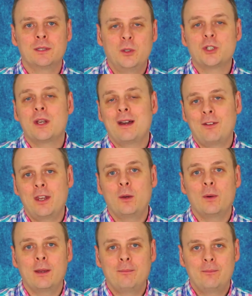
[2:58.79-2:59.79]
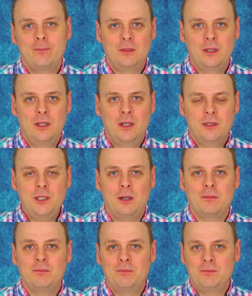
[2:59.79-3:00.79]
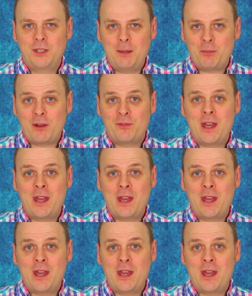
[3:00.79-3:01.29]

we should have anyway. So, deep breath